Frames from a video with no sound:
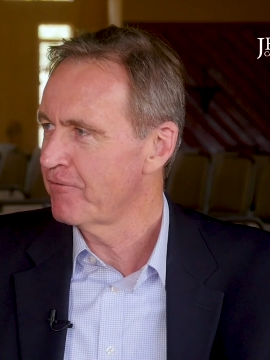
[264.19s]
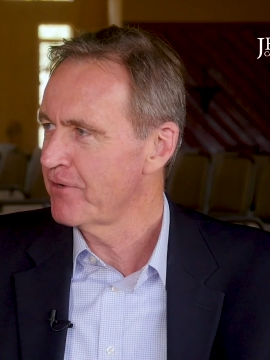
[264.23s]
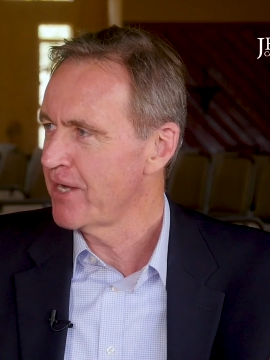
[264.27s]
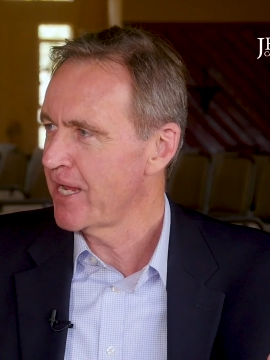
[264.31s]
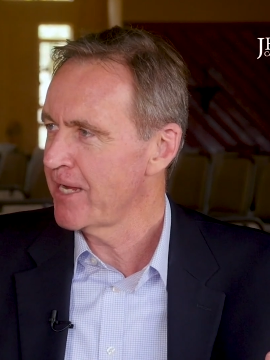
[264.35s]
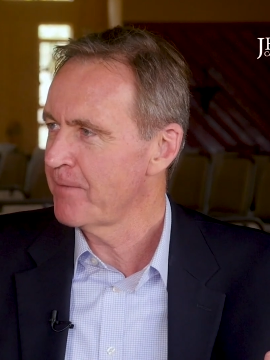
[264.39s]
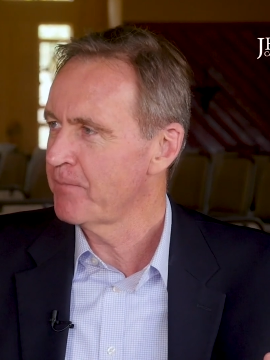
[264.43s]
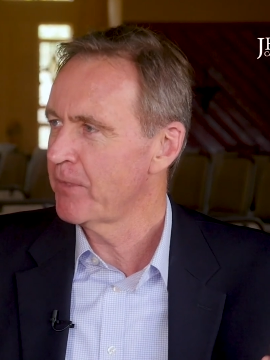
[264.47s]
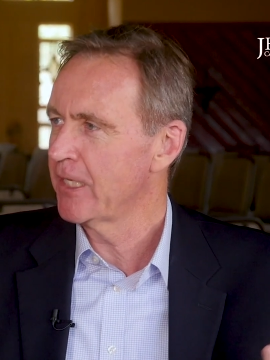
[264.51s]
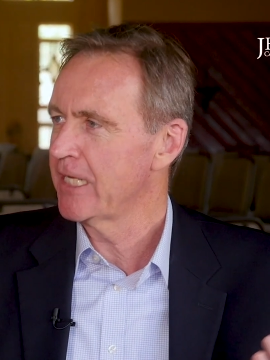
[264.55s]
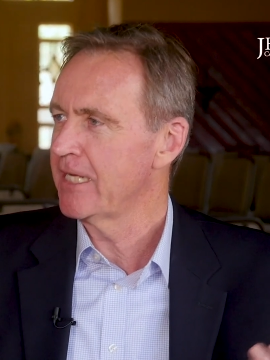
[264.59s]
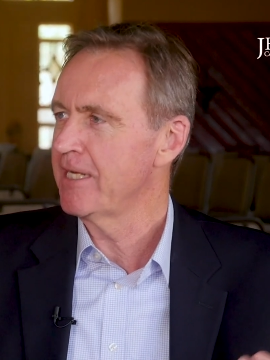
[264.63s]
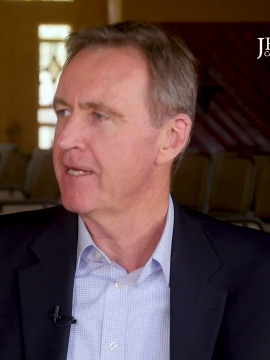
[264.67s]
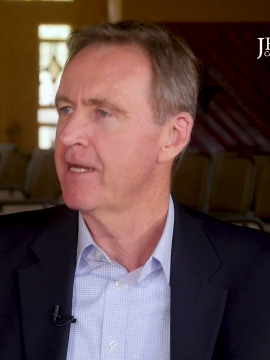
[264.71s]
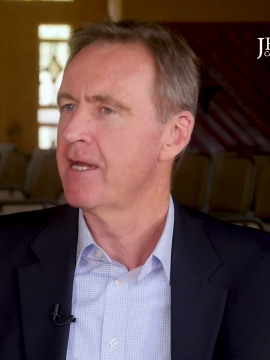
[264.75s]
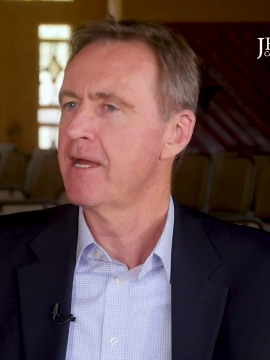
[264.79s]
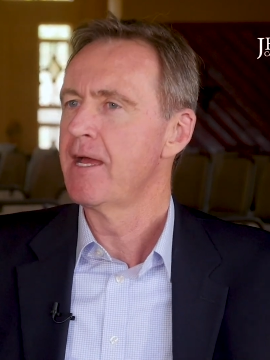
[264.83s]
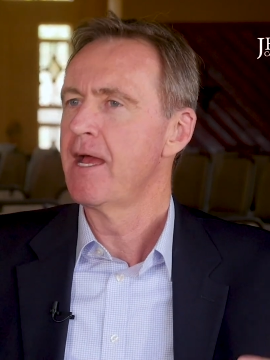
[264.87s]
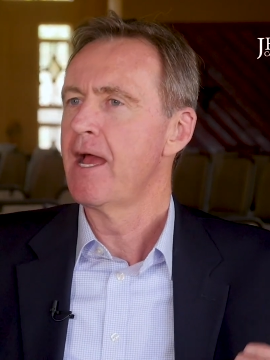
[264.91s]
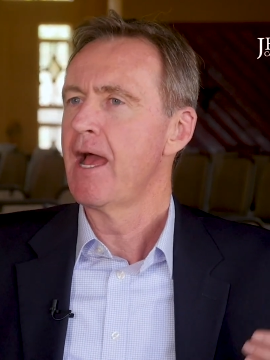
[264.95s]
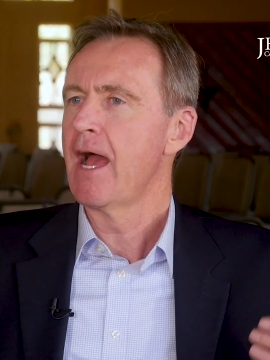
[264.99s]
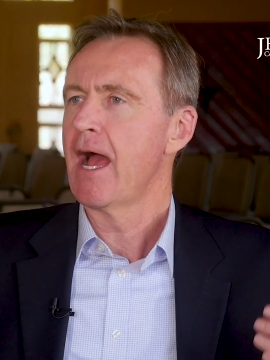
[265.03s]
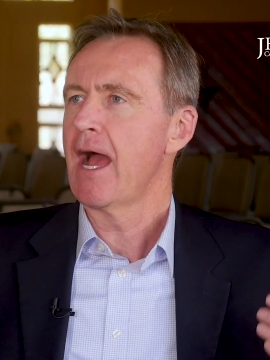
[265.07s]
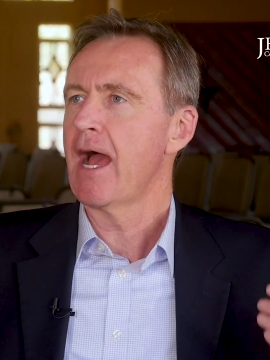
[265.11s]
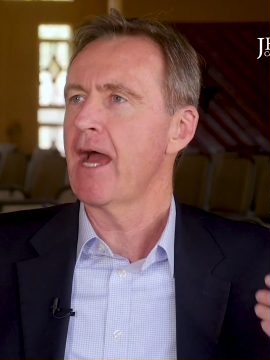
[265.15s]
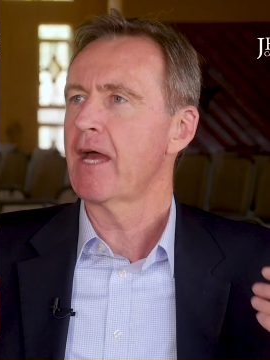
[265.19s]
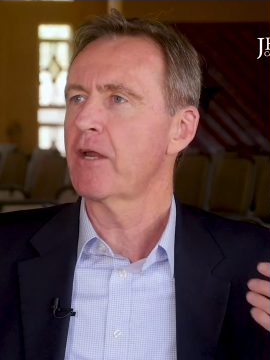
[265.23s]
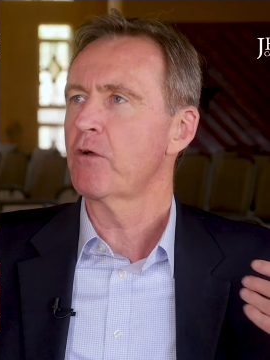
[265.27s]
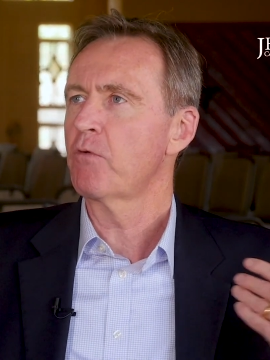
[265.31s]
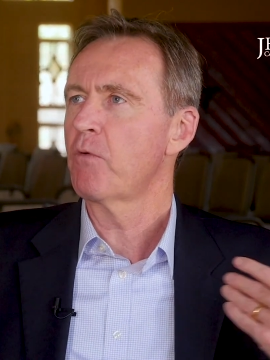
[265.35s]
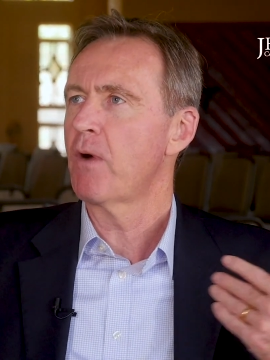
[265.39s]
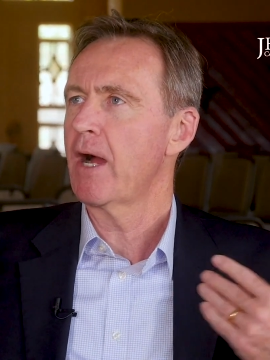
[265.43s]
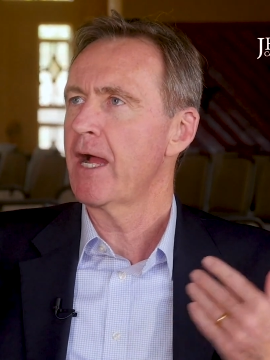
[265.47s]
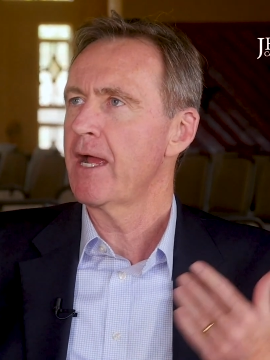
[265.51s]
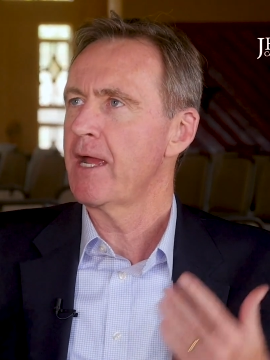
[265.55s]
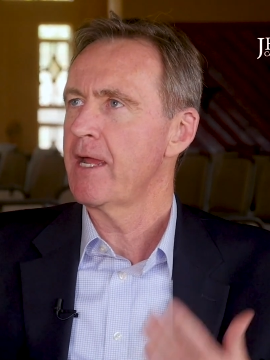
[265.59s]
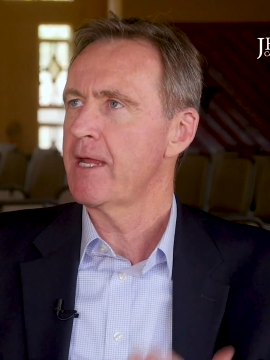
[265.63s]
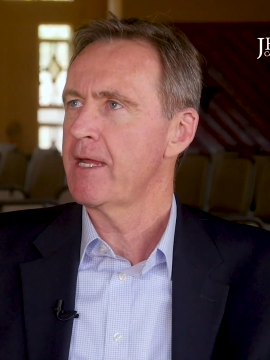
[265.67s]
Namely, how do
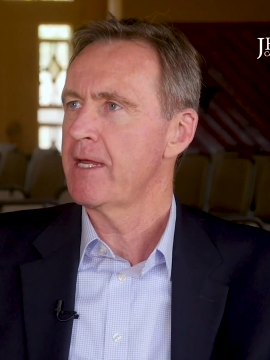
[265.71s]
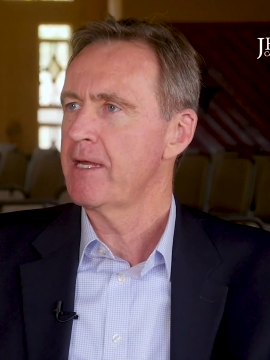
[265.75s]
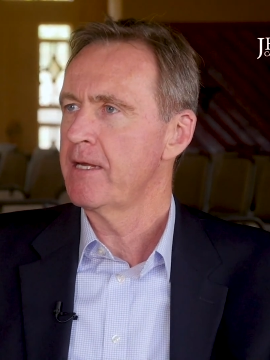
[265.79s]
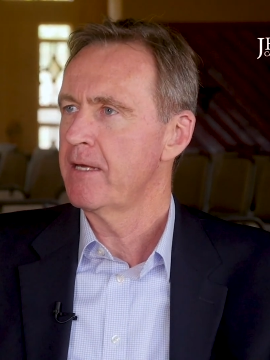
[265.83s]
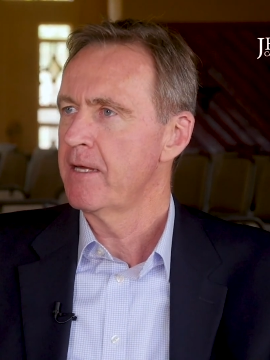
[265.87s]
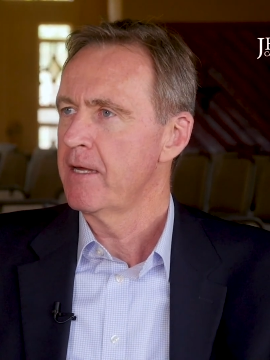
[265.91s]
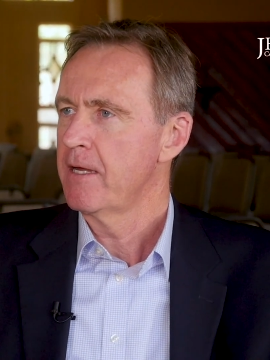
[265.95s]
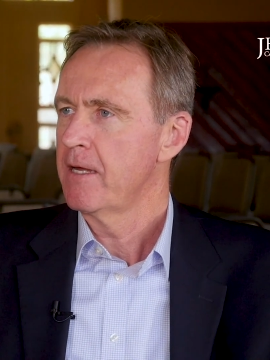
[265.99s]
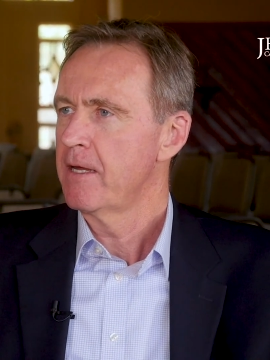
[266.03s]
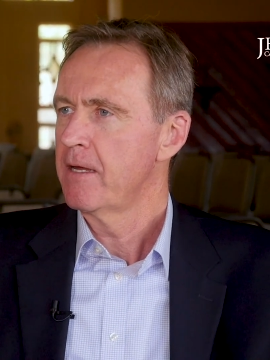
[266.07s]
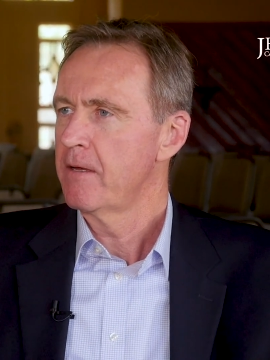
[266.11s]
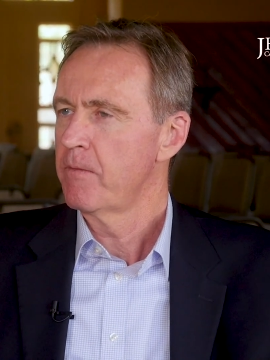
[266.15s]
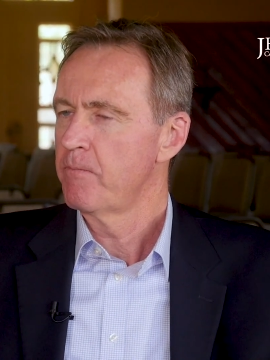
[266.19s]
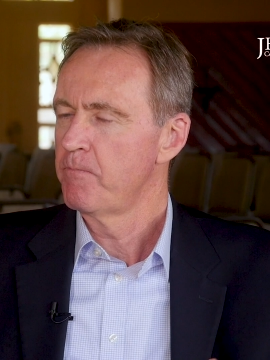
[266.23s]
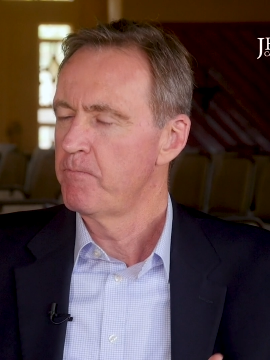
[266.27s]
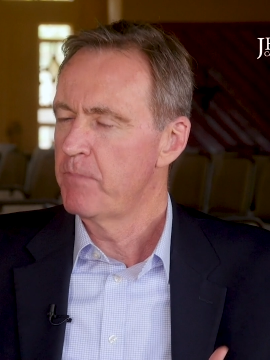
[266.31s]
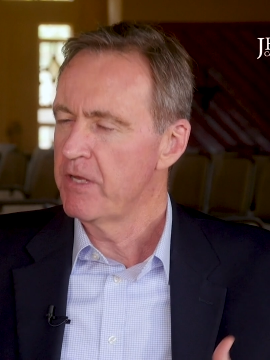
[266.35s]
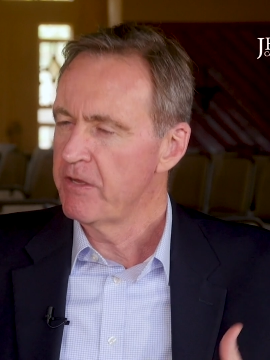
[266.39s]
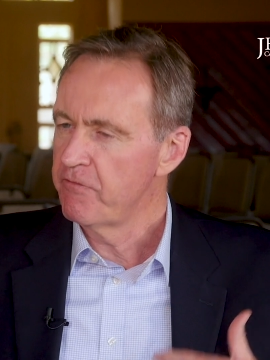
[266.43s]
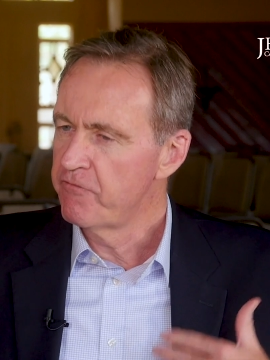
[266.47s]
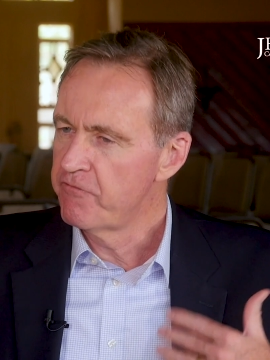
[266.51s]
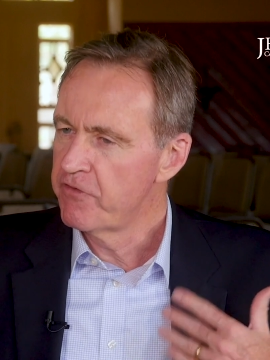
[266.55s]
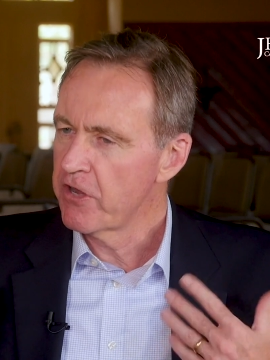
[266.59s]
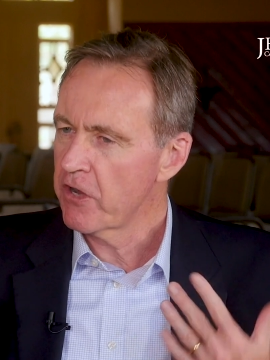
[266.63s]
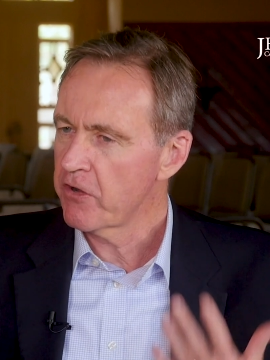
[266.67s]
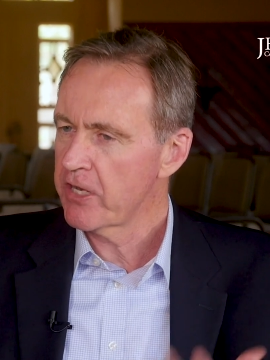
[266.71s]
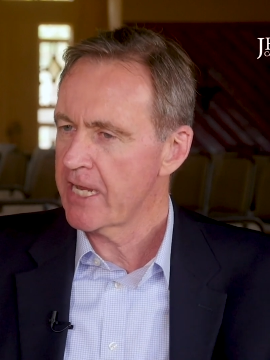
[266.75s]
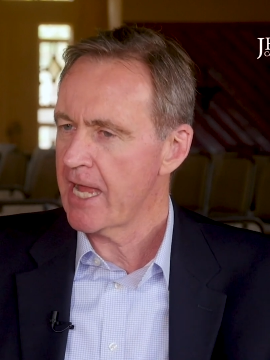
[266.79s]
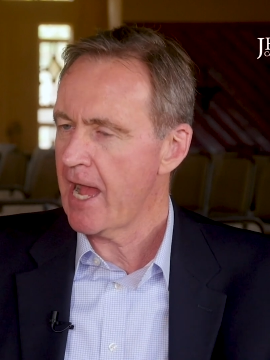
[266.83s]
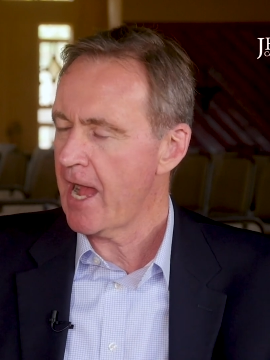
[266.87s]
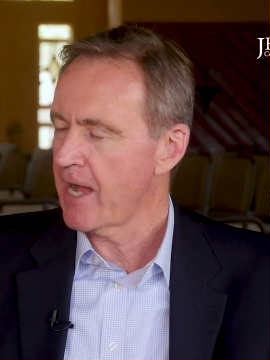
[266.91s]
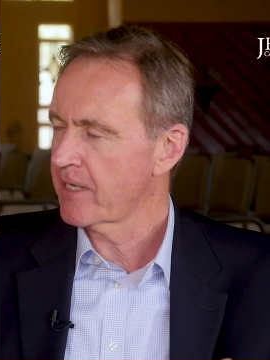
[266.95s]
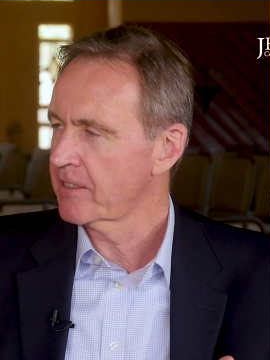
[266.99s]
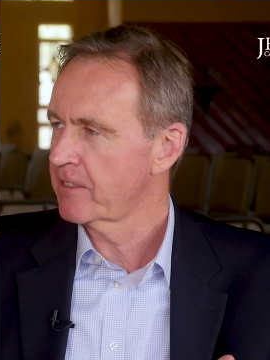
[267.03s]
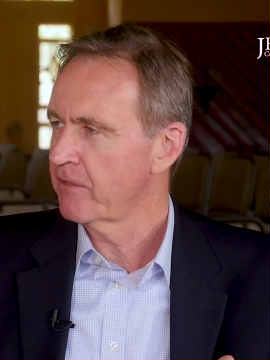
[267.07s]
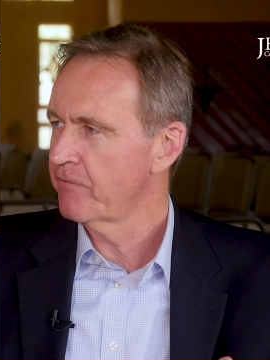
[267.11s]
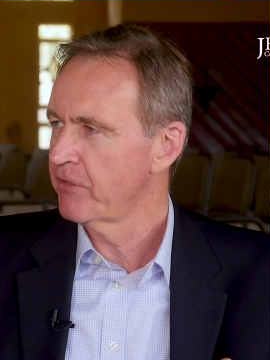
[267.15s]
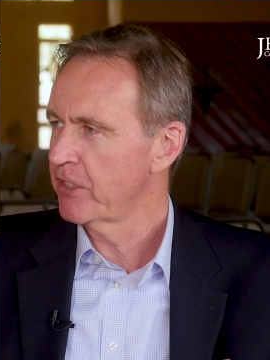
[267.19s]
I be very
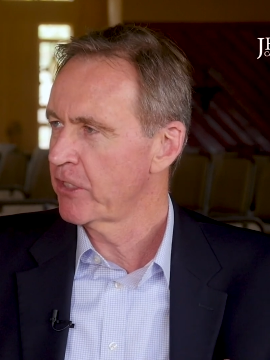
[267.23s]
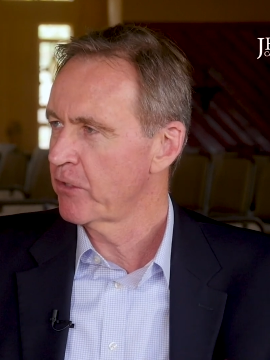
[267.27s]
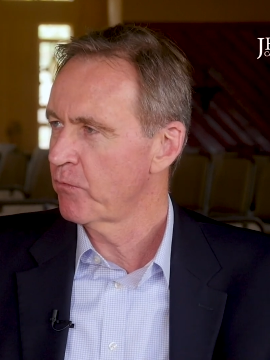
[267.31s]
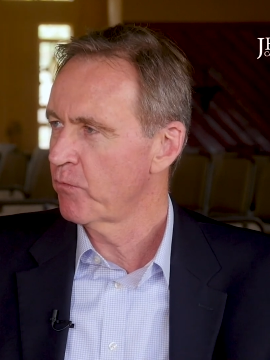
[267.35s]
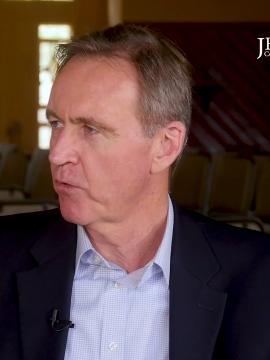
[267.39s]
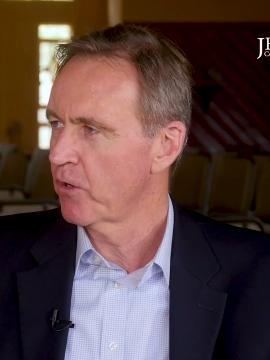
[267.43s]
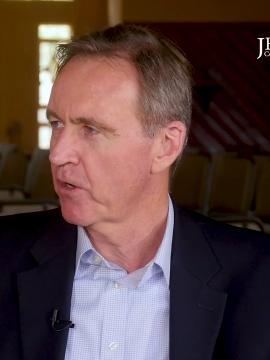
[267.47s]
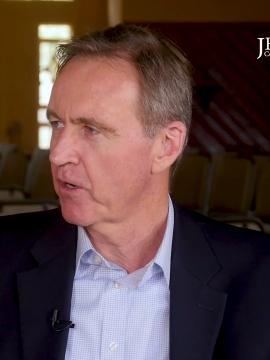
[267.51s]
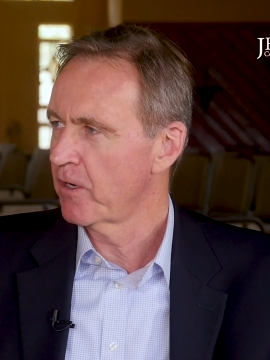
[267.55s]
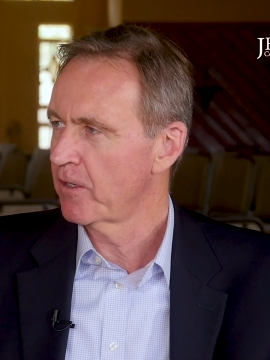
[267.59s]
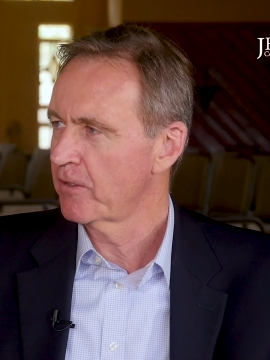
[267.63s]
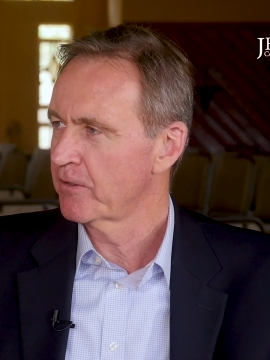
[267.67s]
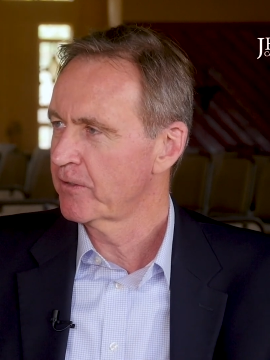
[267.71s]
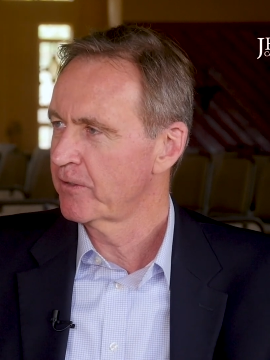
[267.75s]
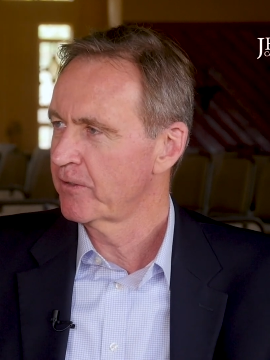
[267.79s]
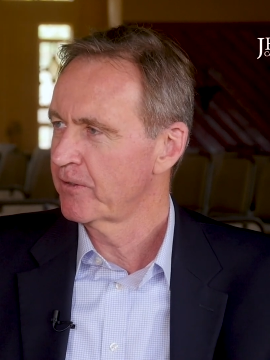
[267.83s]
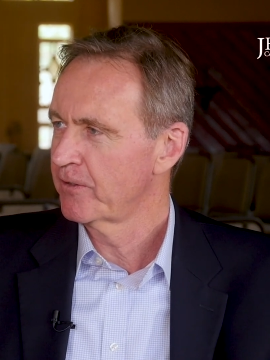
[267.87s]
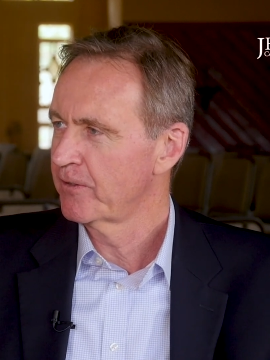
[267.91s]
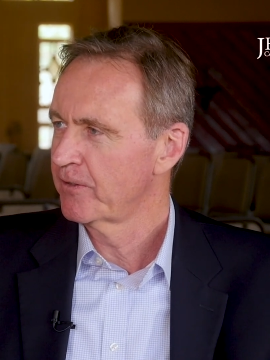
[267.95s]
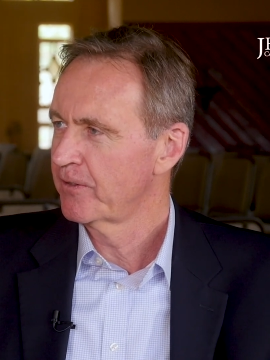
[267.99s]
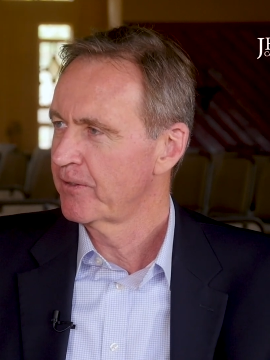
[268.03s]
active in the world